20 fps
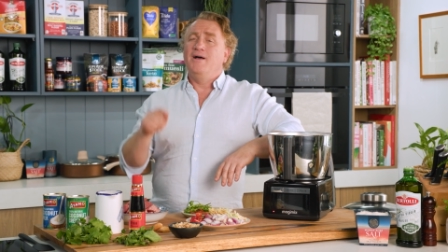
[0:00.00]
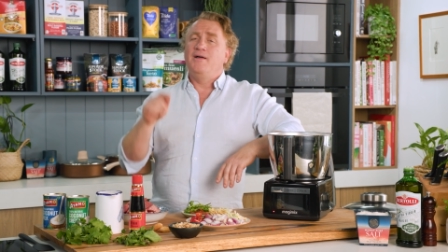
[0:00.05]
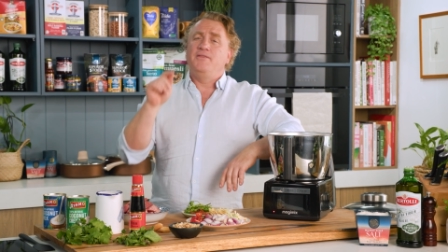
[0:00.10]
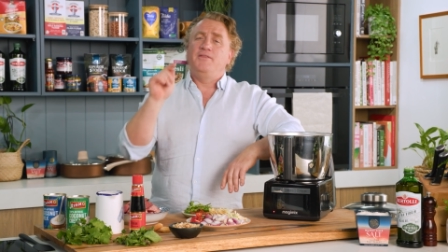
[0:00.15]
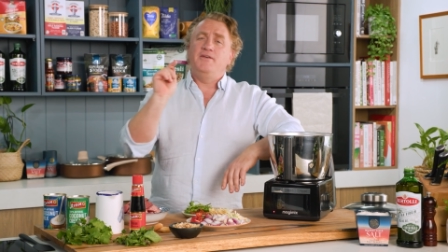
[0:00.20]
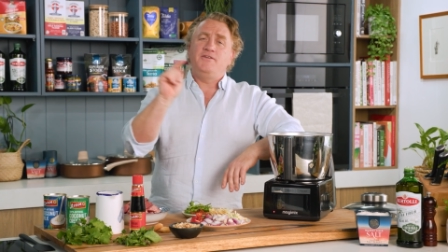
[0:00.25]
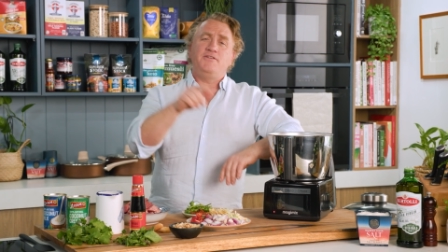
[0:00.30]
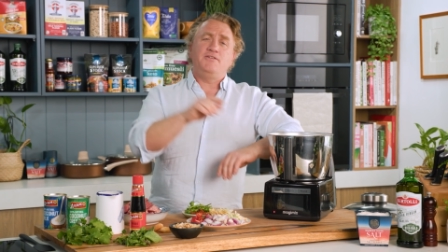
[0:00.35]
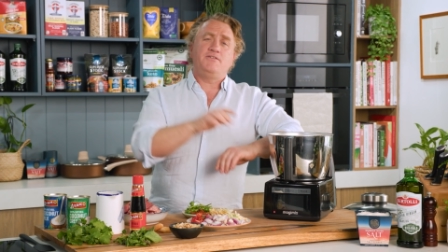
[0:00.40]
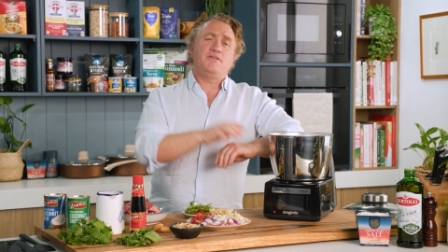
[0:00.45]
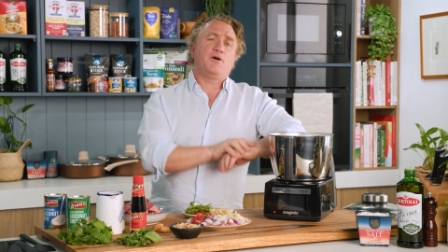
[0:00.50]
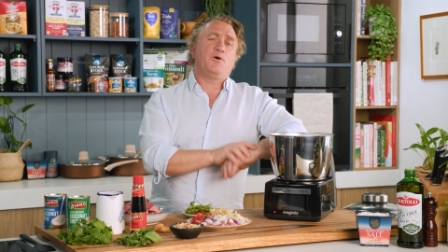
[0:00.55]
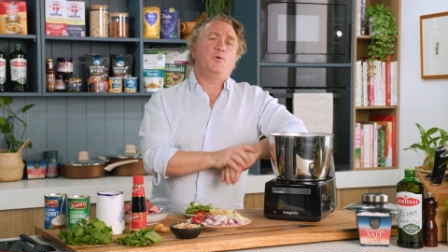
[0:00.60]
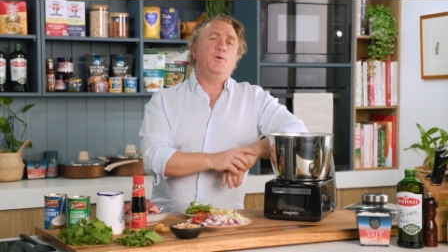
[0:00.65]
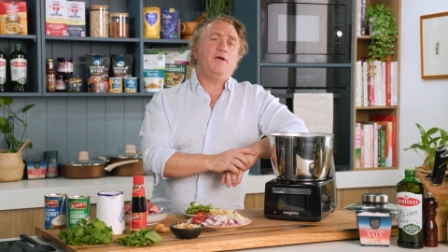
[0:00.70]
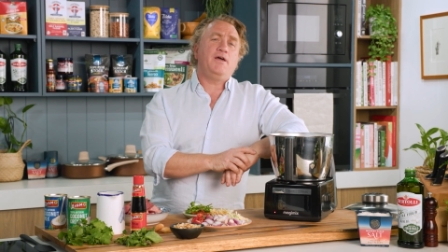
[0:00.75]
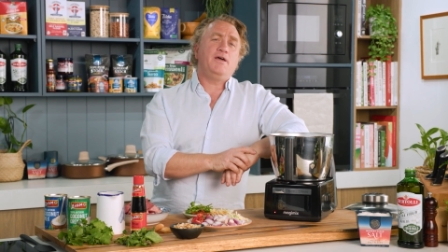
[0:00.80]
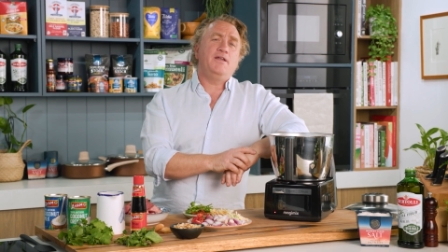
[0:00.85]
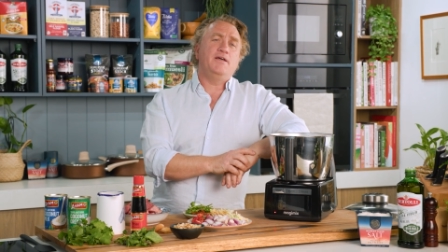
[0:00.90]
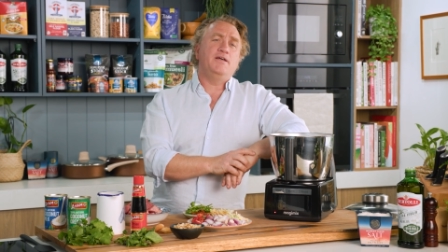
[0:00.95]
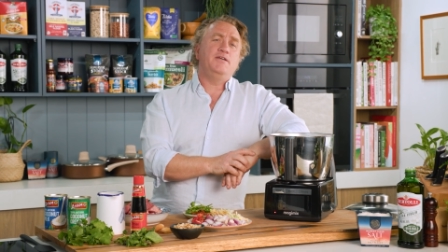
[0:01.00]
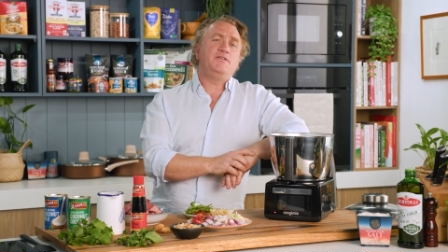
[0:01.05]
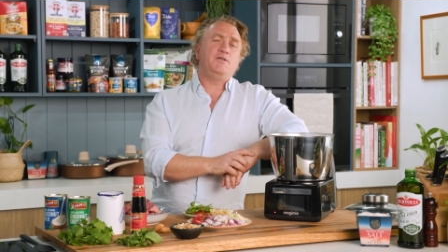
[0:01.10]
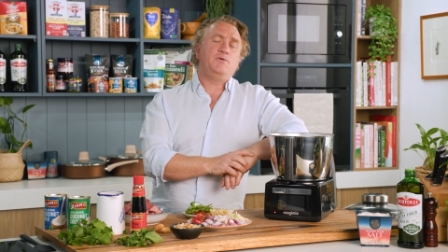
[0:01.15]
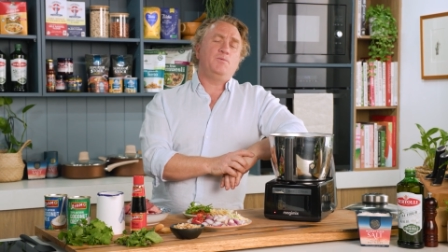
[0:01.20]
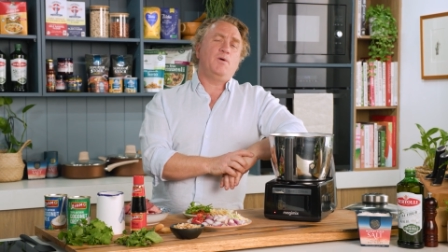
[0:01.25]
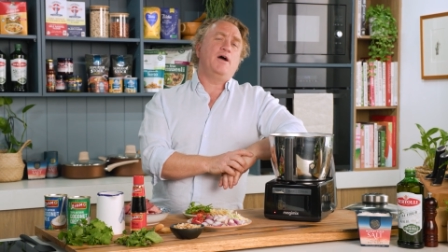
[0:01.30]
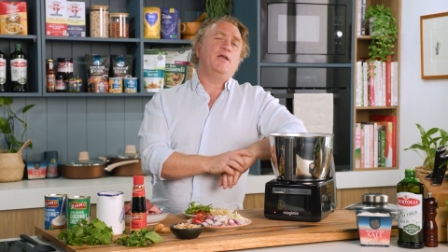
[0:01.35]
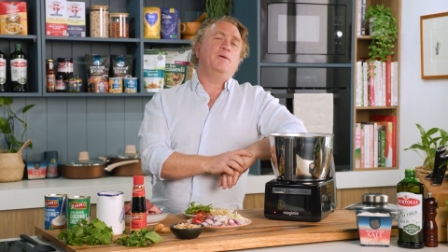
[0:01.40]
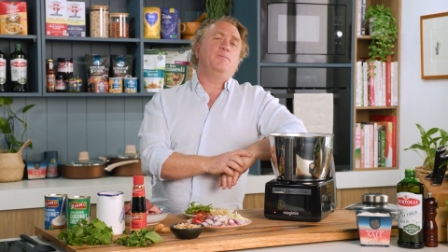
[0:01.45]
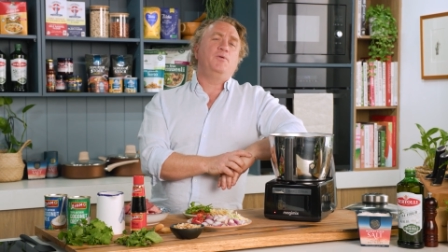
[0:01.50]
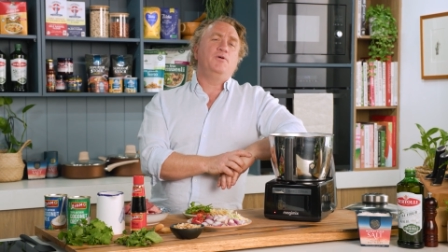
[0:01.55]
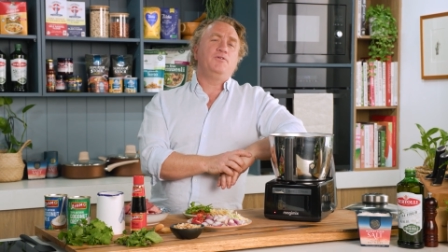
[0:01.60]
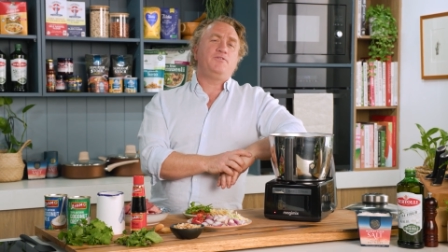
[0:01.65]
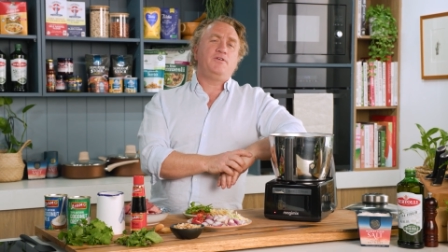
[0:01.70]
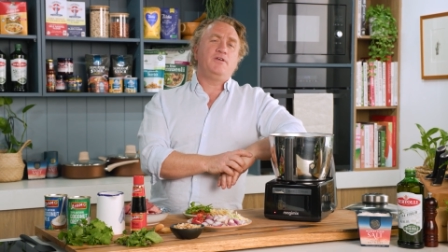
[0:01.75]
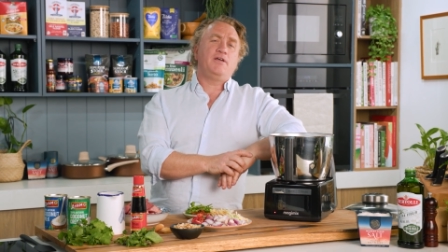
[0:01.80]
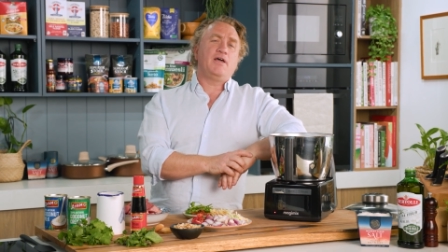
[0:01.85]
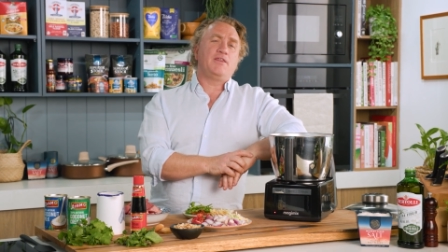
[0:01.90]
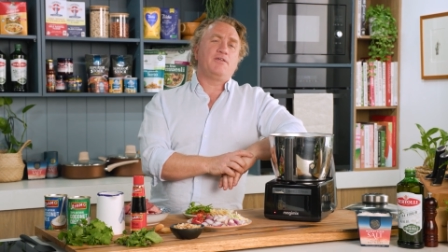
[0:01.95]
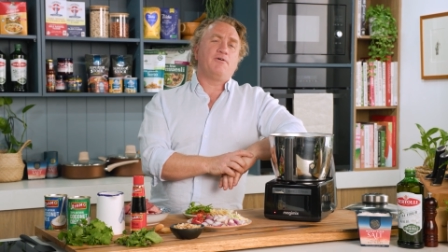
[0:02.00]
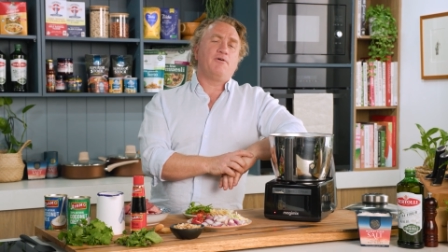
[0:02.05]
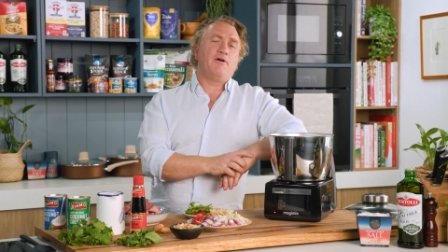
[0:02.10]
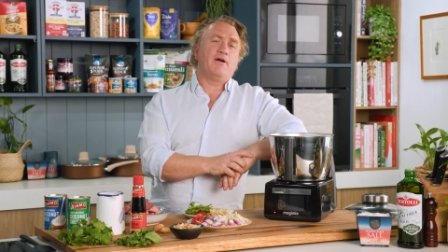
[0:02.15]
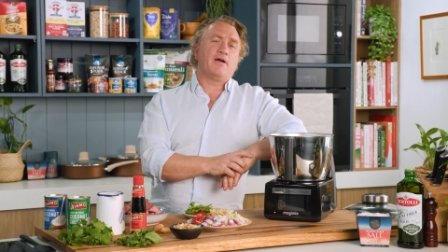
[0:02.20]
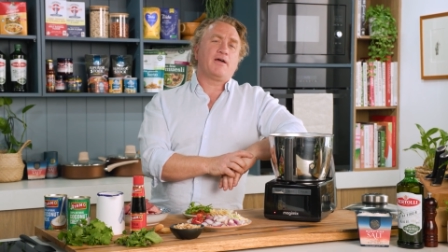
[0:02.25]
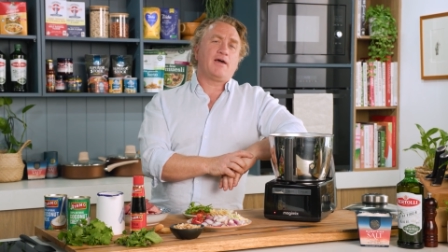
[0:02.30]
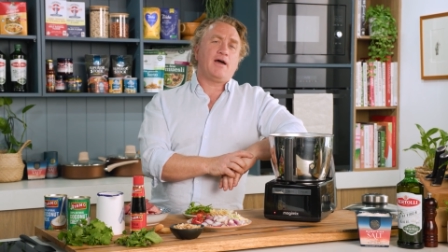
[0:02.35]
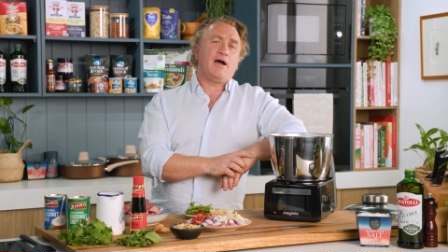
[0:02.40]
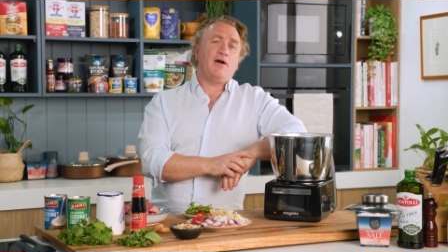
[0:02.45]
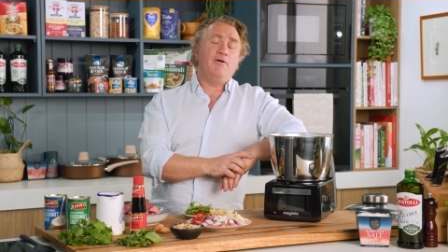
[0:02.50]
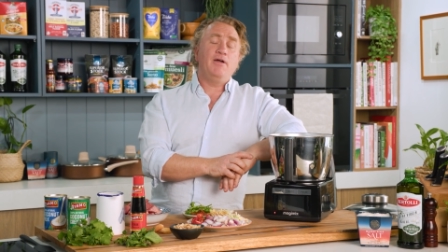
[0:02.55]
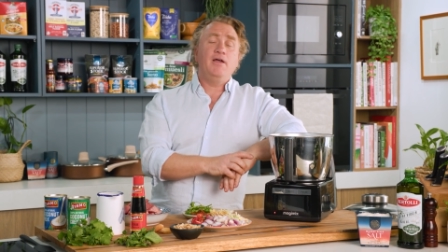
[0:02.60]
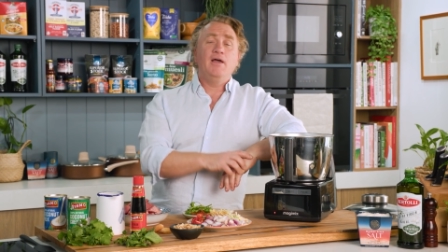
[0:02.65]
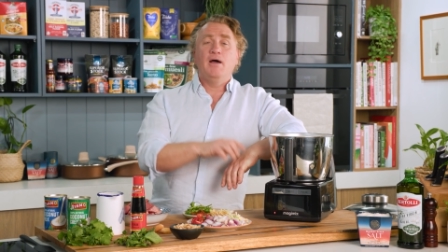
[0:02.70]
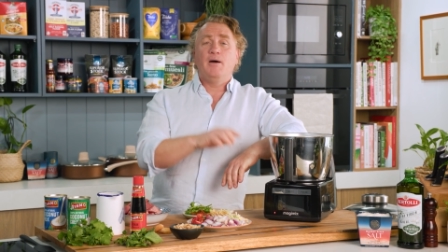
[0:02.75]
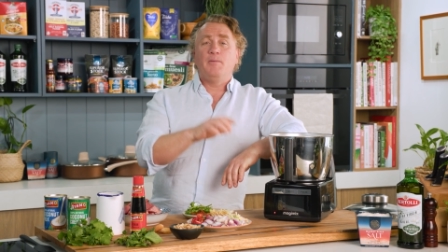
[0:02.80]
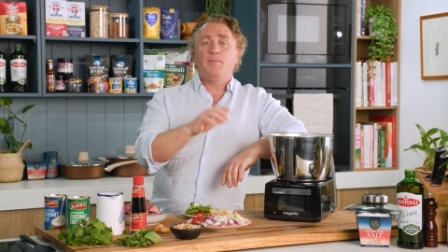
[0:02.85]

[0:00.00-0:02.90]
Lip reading: This is a quick and easy way to put together a curry